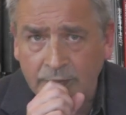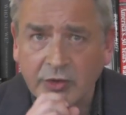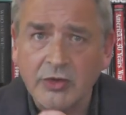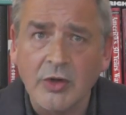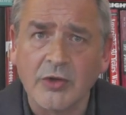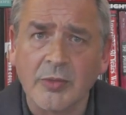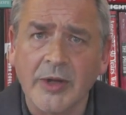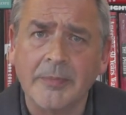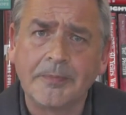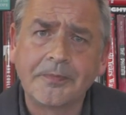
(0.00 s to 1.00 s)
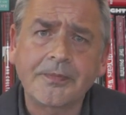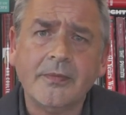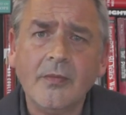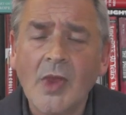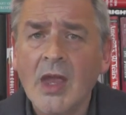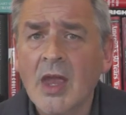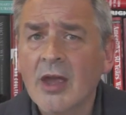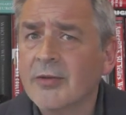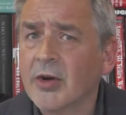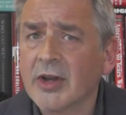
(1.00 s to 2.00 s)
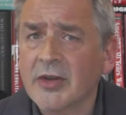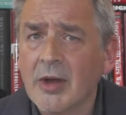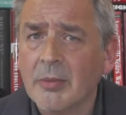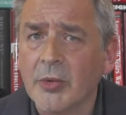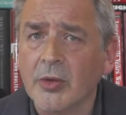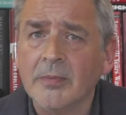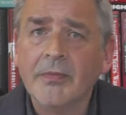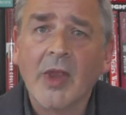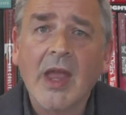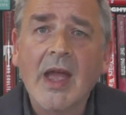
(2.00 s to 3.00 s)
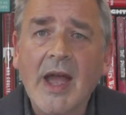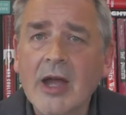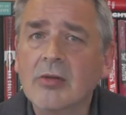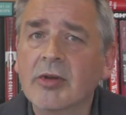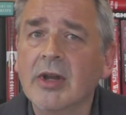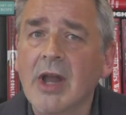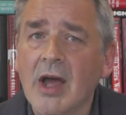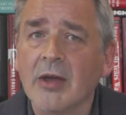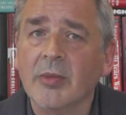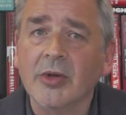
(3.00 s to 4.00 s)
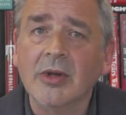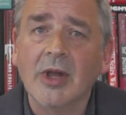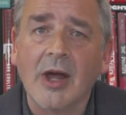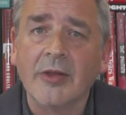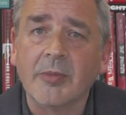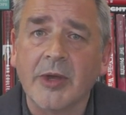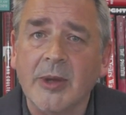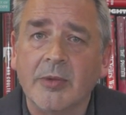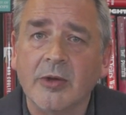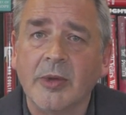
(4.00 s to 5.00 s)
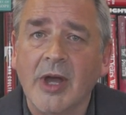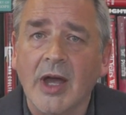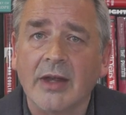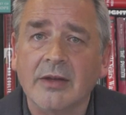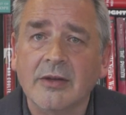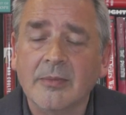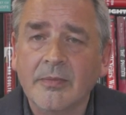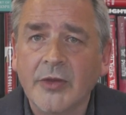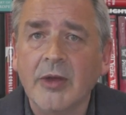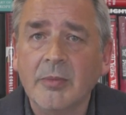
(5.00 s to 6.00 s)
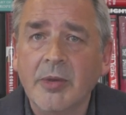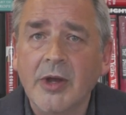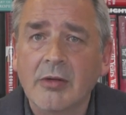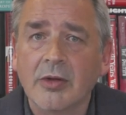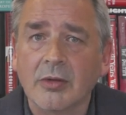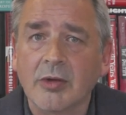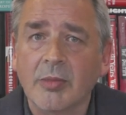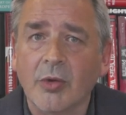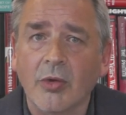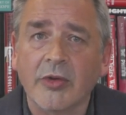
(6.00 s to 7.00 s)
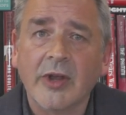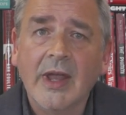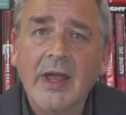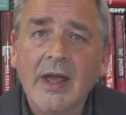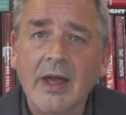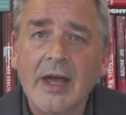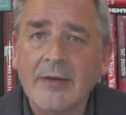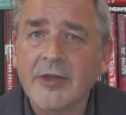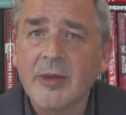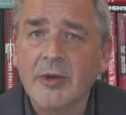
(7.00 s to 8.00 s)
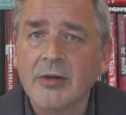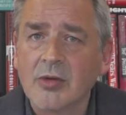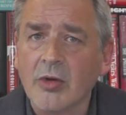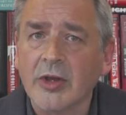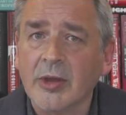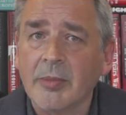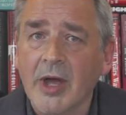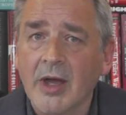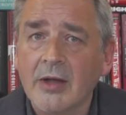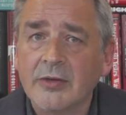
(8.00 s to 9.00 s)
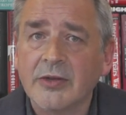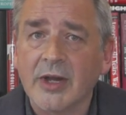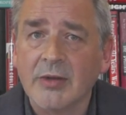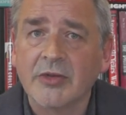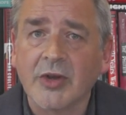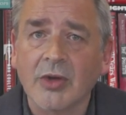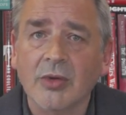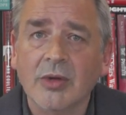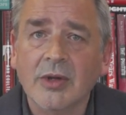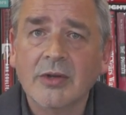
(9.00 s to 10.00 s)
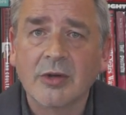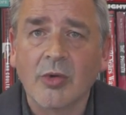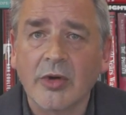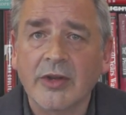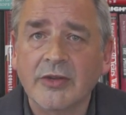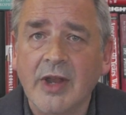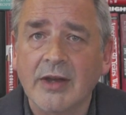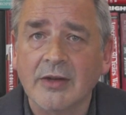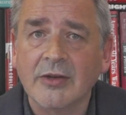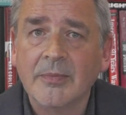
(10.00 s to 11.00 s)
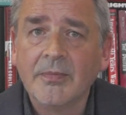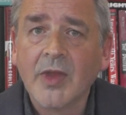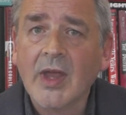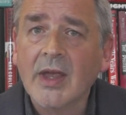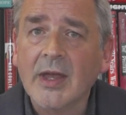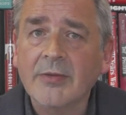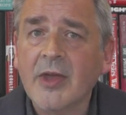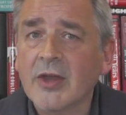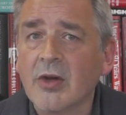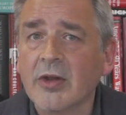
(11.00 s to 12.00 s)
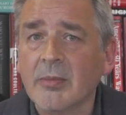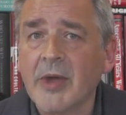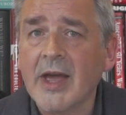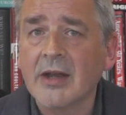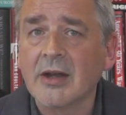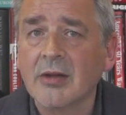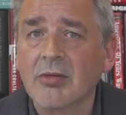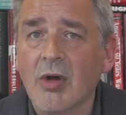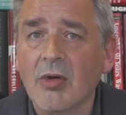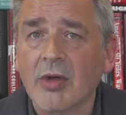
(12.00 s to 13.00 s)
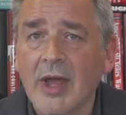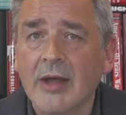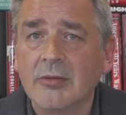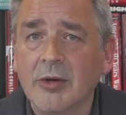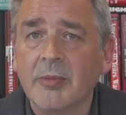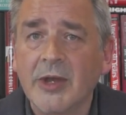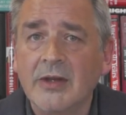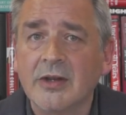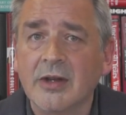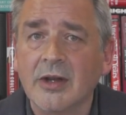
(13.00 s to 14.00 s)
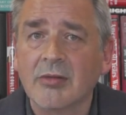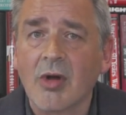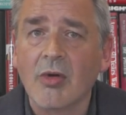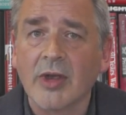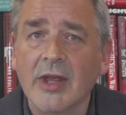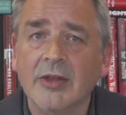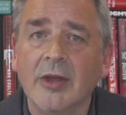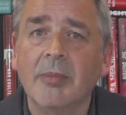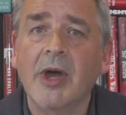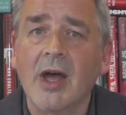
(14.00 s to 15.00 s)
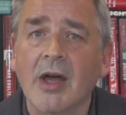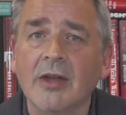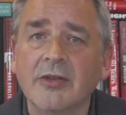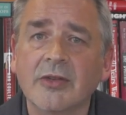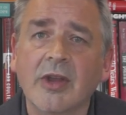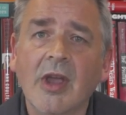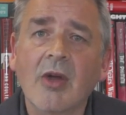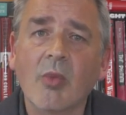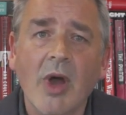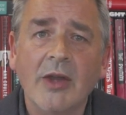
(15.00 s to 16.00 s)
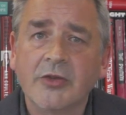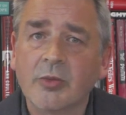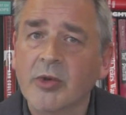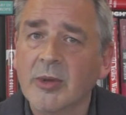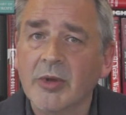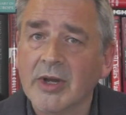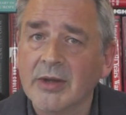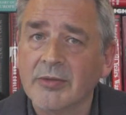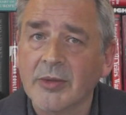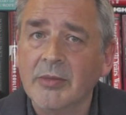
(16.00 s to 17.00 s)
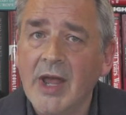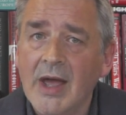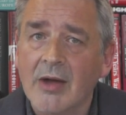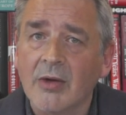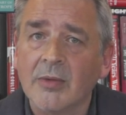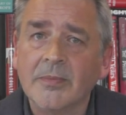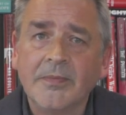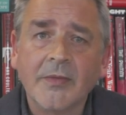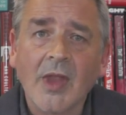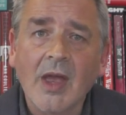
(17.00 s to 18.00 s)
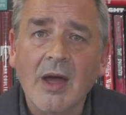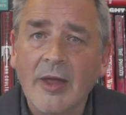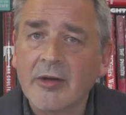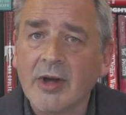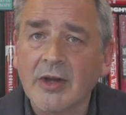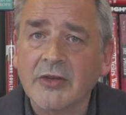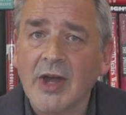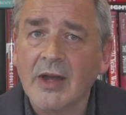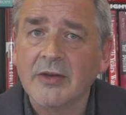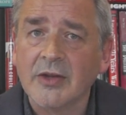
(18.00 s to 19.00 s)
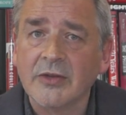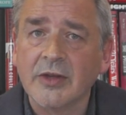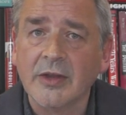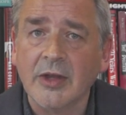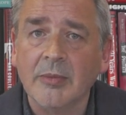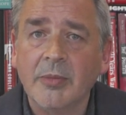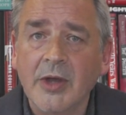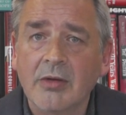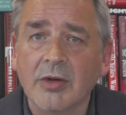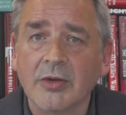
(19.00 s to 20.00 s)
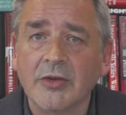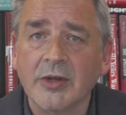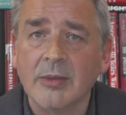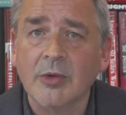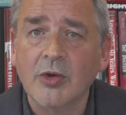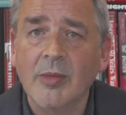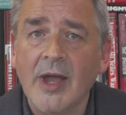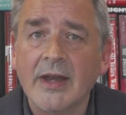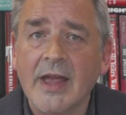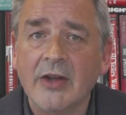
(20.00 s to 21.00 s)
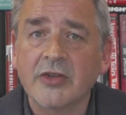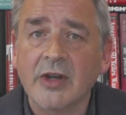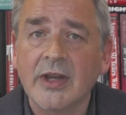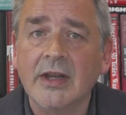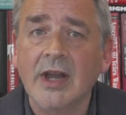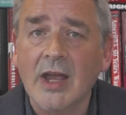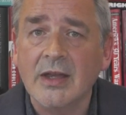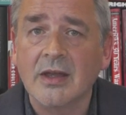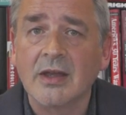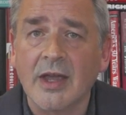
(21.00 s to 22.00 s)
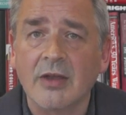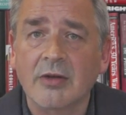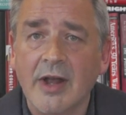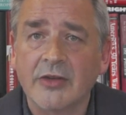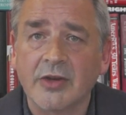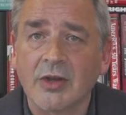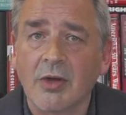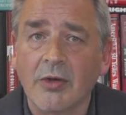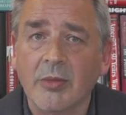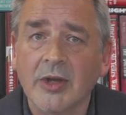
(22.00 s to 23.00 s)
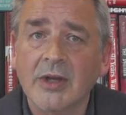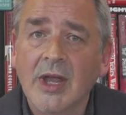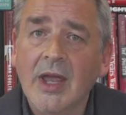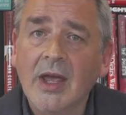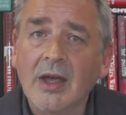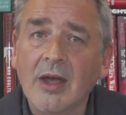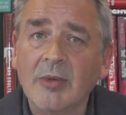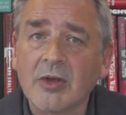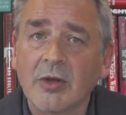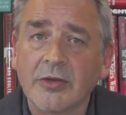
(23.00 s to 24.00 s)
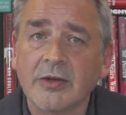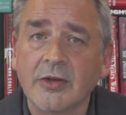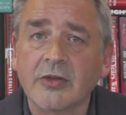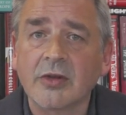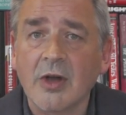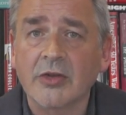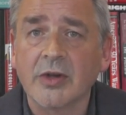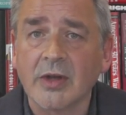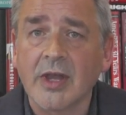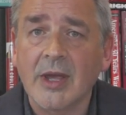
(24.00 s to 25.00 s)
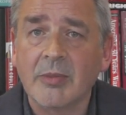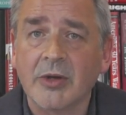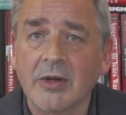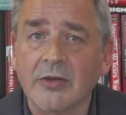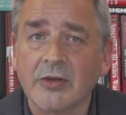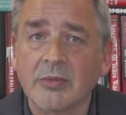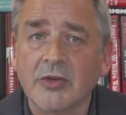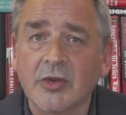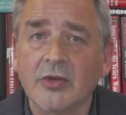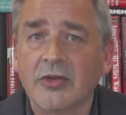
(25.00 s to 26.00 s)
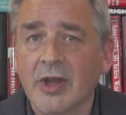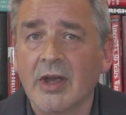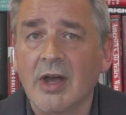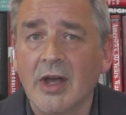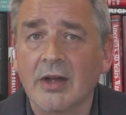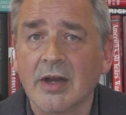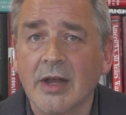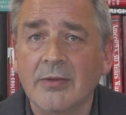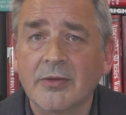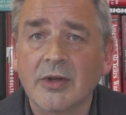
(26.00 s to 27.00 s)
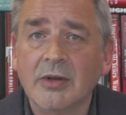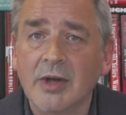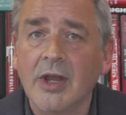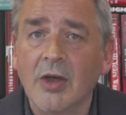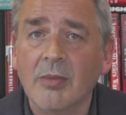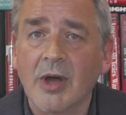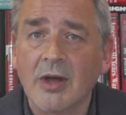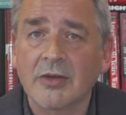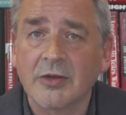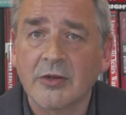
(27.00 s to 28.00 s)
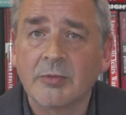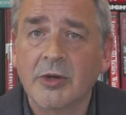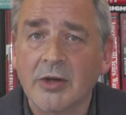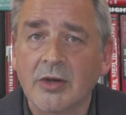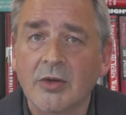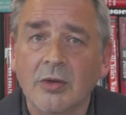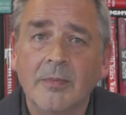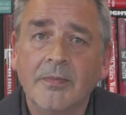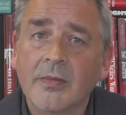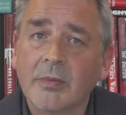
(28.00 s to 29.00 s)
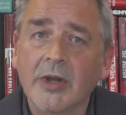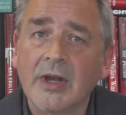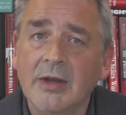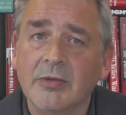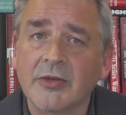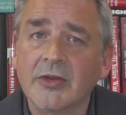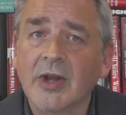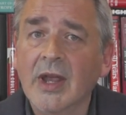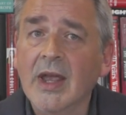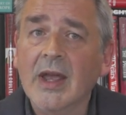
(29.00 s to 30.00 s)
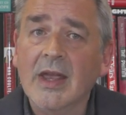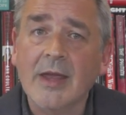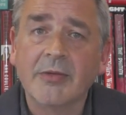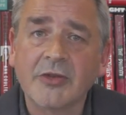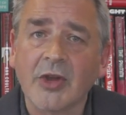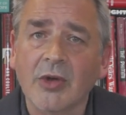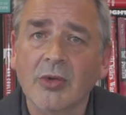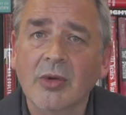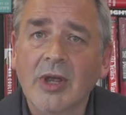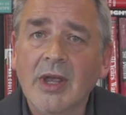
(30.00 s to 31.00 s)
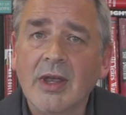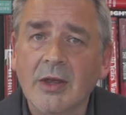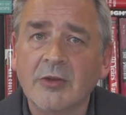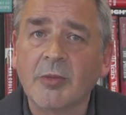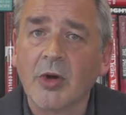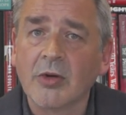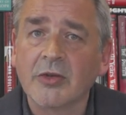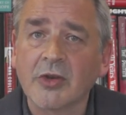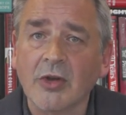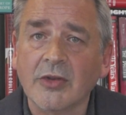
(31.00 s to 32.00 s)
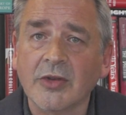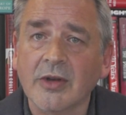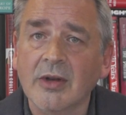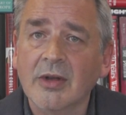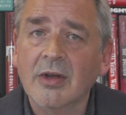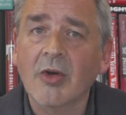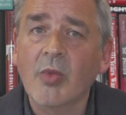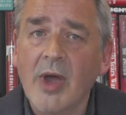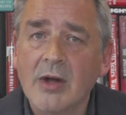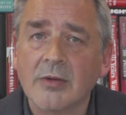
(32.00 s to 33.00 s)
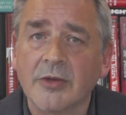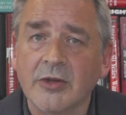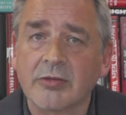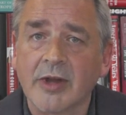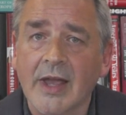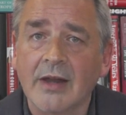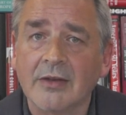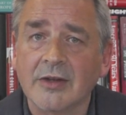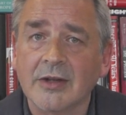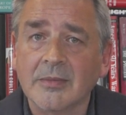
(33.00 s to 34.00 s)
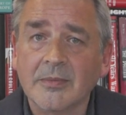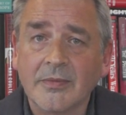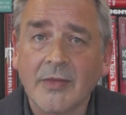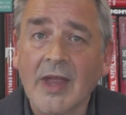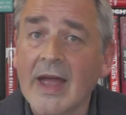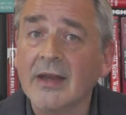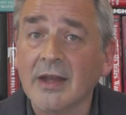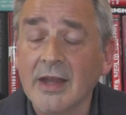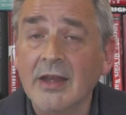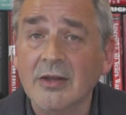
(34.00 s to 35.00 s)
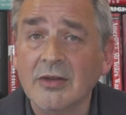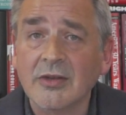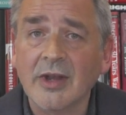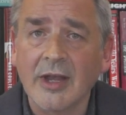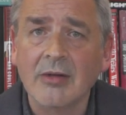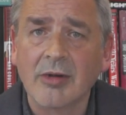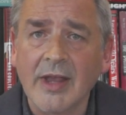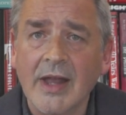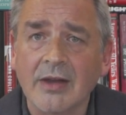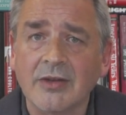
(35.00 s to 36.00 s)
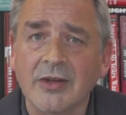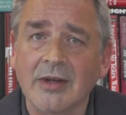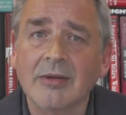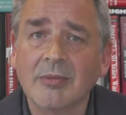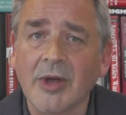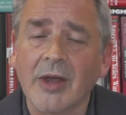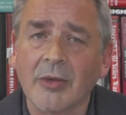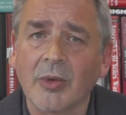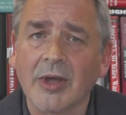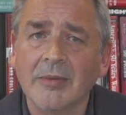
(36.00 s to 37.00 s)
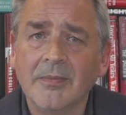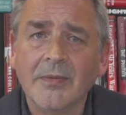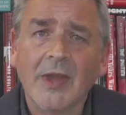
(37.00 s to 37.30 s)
Excuse me. For example, how reliable are the people behind the Imperial report? Have they been wrong in the past? And if so, to what extent? If they got it badly wrong and repeatedly wrong in the past, why should we believe them now? Are there any scientists in the Imperial team who might actually like a crashed economy because the destruction of capitalism suits their hard-left neo-Marxist political beliefs? If so, is Boris Johnson aware of this reality? And it is a reality, by the way.